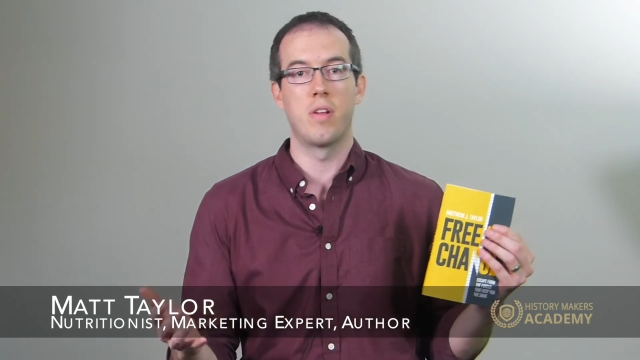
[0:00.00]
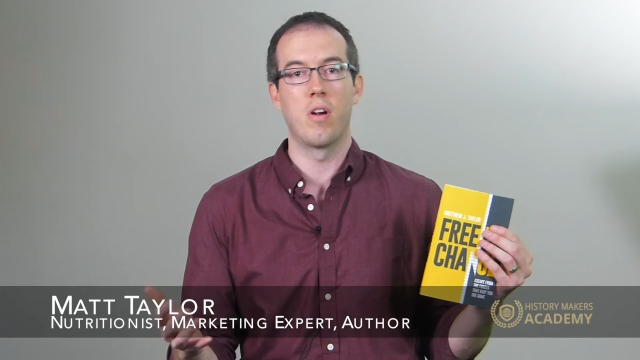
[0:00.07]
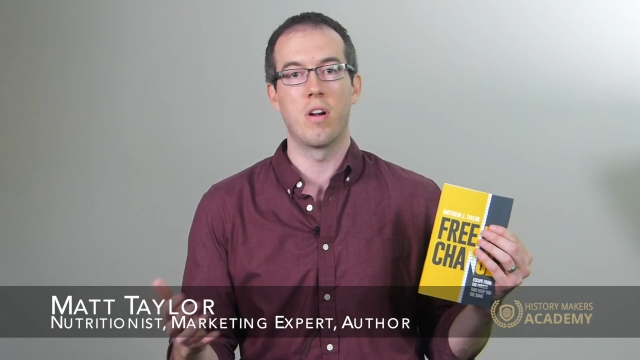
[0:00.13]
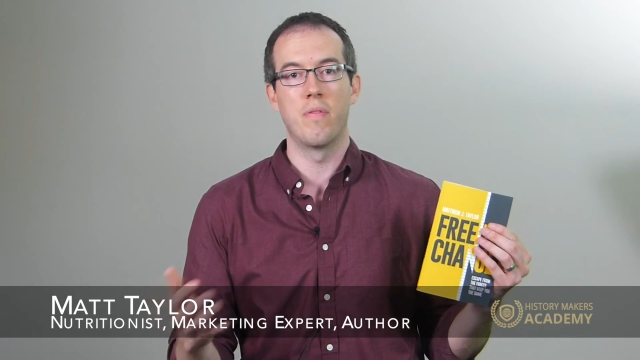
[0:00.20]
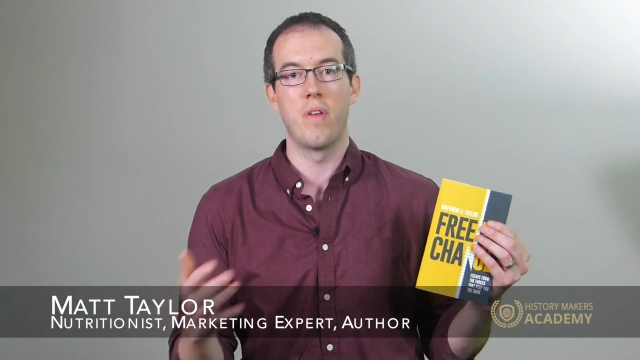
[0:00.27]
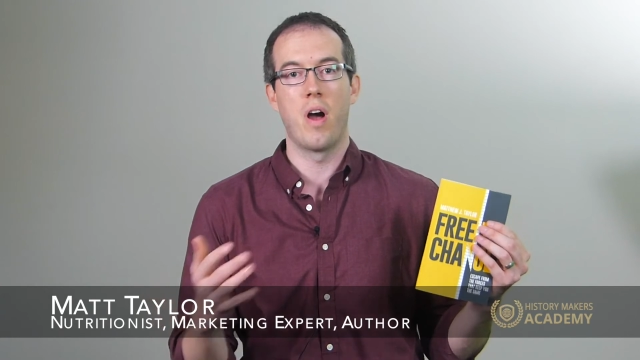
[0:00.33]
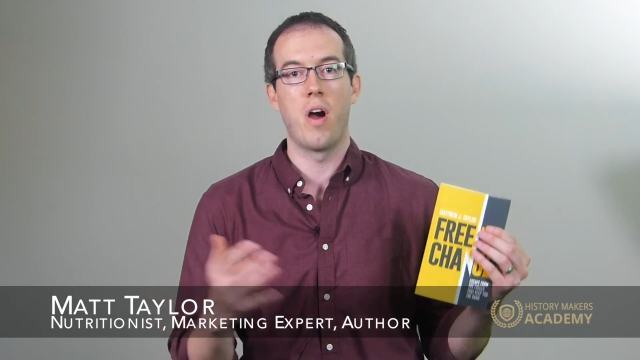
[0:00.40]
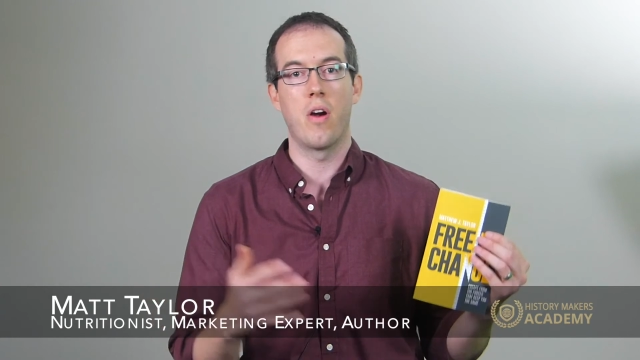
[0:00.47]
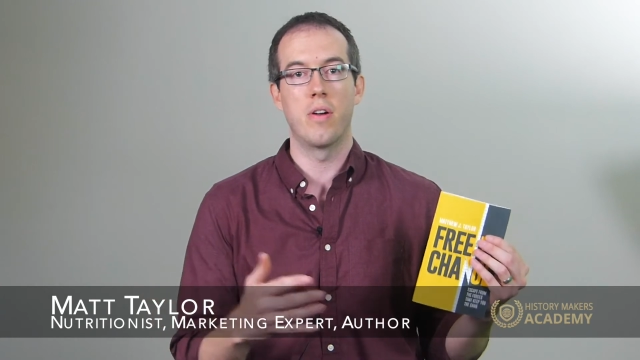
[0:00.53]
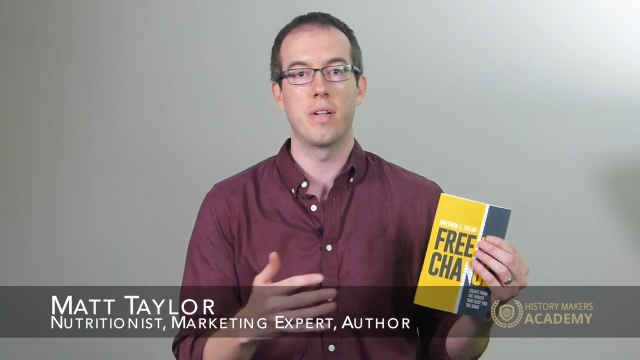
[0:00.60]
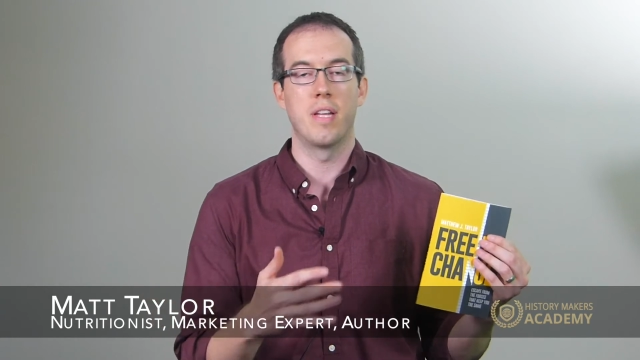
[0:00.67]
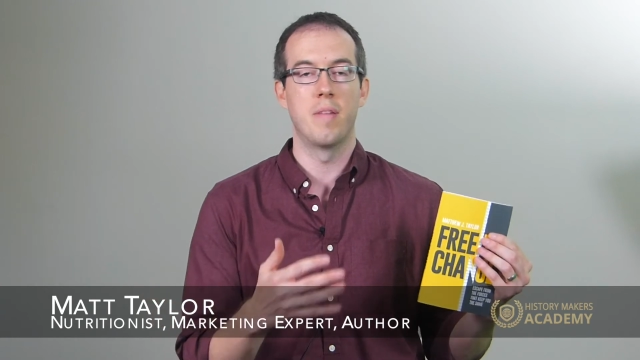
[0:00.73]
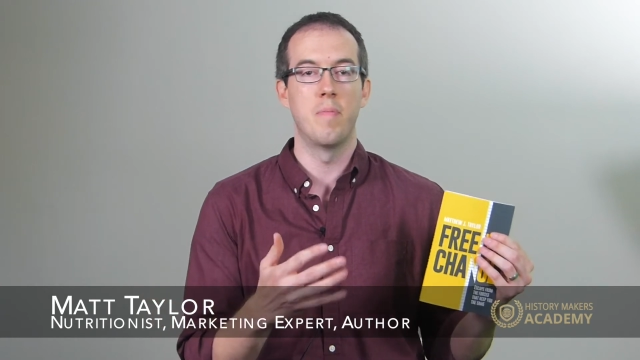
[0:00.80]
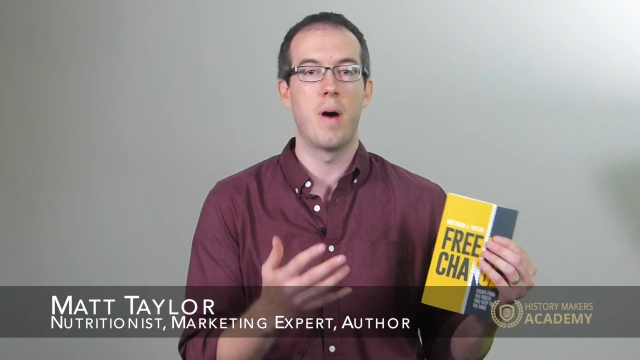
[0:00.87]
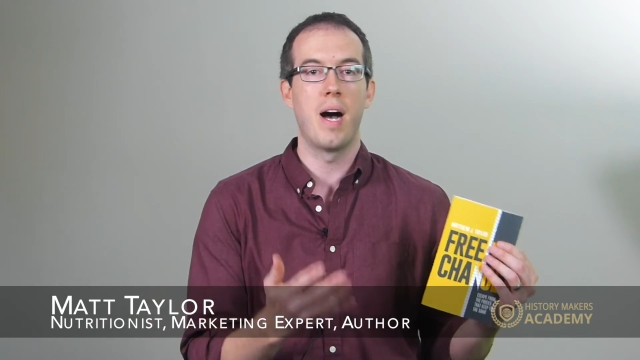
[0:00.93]
are of the heart
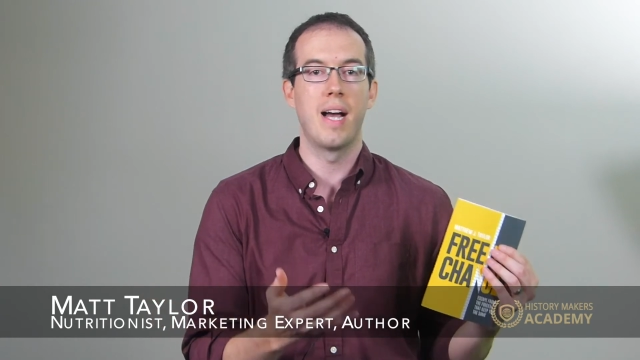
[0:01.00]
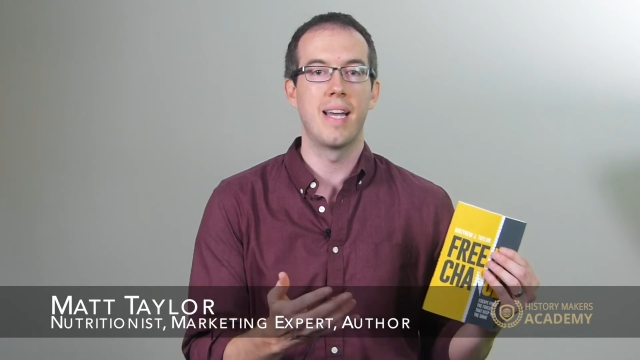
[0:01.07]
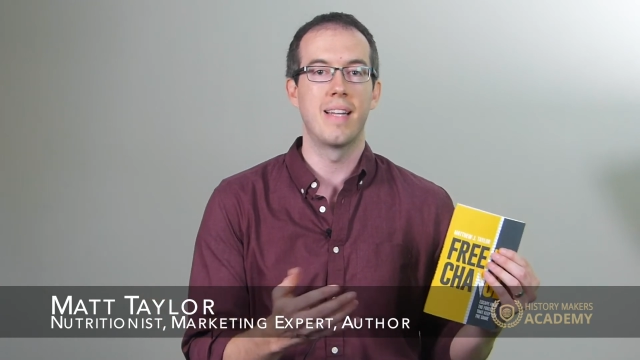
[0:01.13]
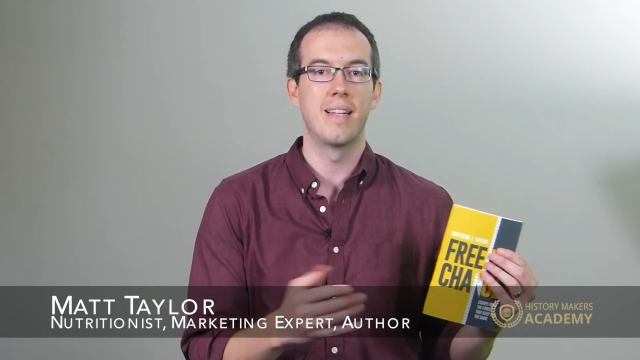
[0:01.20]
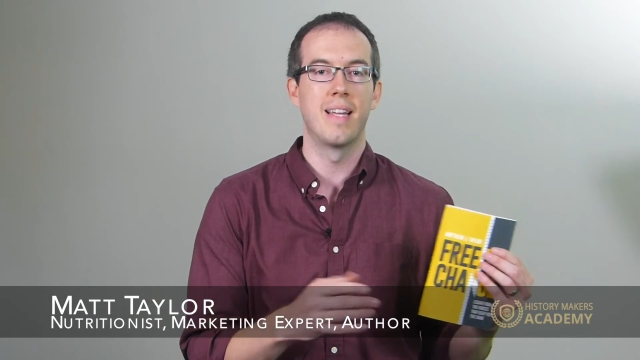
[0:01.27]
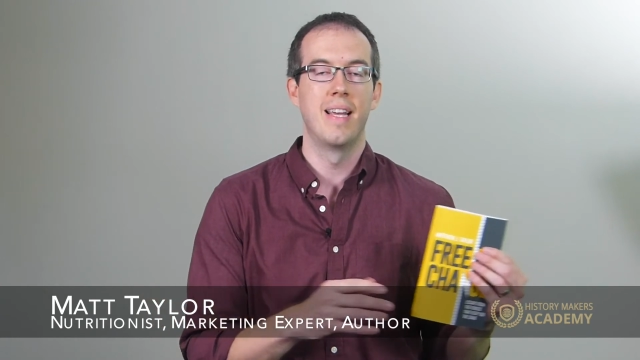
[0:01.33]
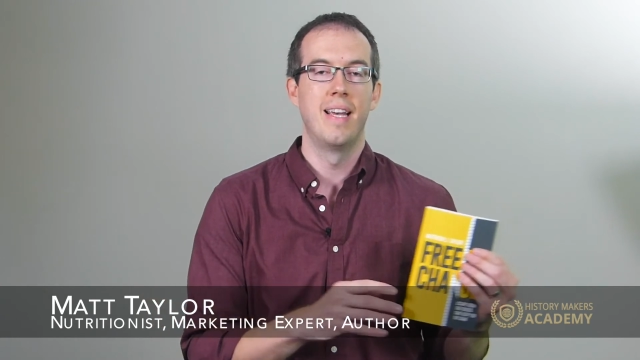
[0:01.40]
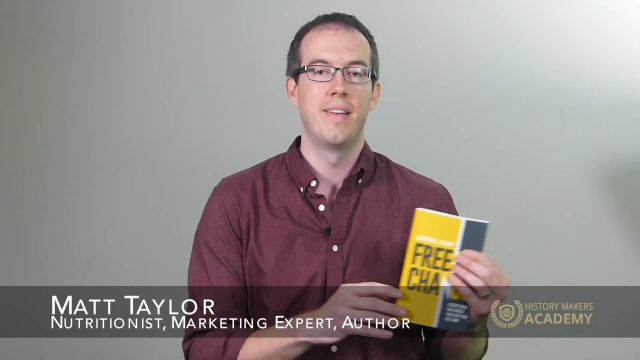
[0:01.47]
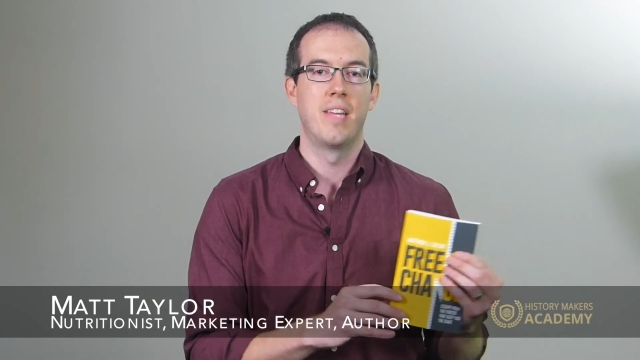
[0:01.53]
and mind